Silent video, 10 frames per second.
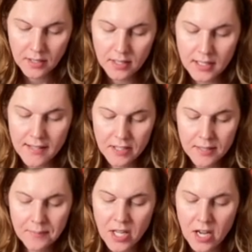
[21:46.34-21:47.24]
The
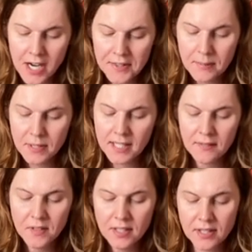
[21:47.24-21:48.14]
Lover, the heart, the
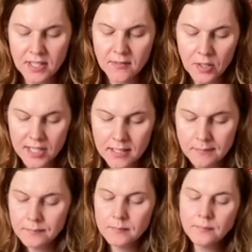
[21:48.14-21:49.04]
beloved, the devoted.